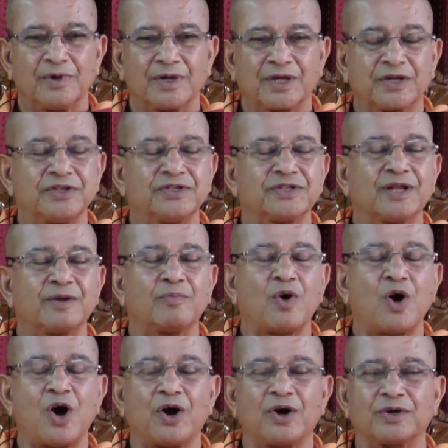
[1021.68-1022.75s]
Christian
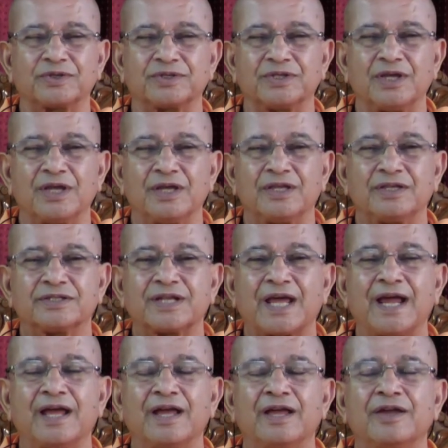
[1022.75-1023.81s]
monks
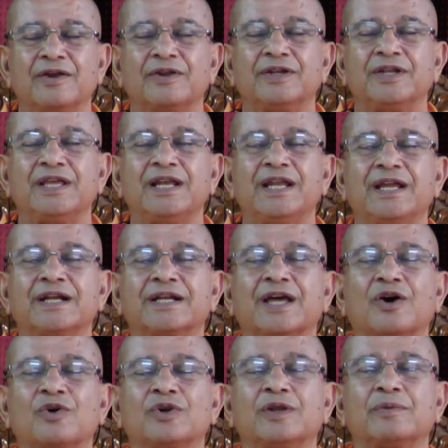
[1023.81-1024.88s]
kneeling
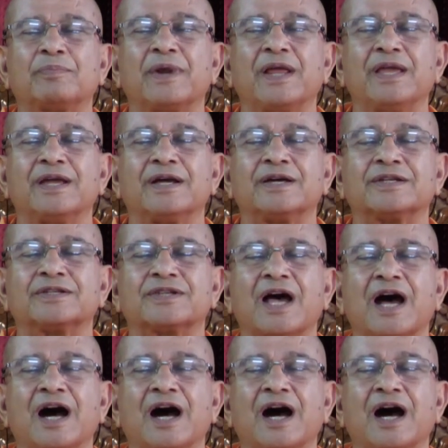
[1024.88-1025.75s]
down in prayers